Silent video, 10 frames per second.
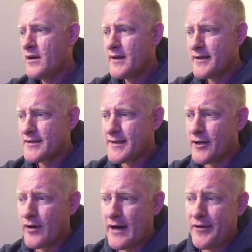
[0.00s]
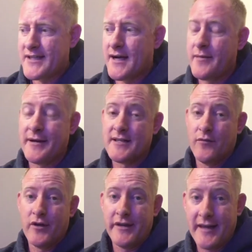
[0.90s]
So I want to talk about
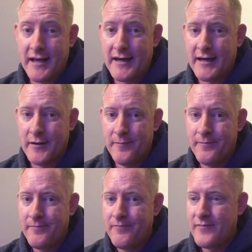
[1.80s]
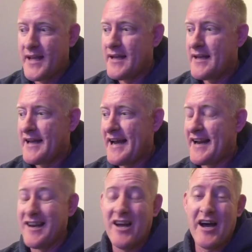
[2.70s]
someone that had a
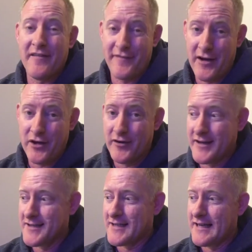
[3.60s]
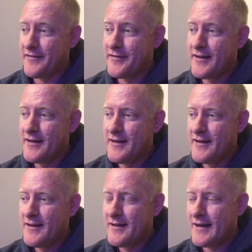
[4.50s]
lot of failure in his life.
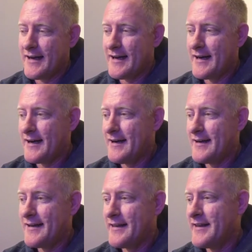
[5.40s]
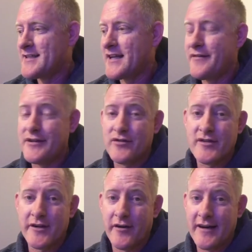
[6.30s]
This individual
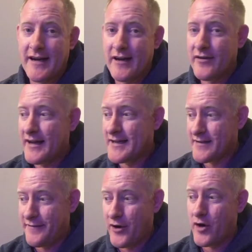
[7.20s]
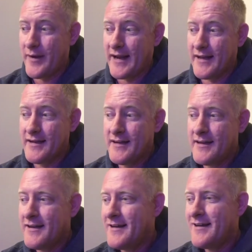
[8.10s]
started out as a farmhand,
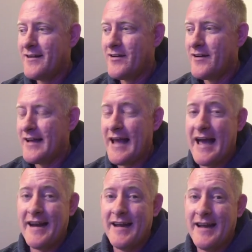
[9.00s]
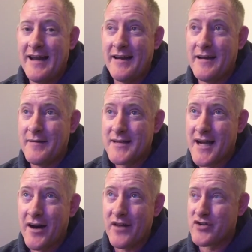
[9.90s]
had a
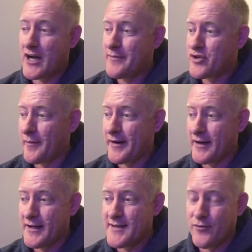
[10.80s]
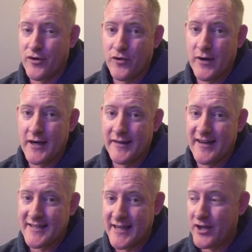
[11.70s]
ton of jobs, so I'm going to list them real quick and then
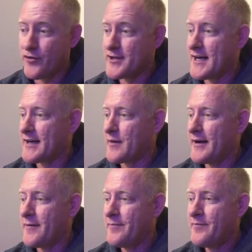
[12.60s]
I'll tell you who we're talking about.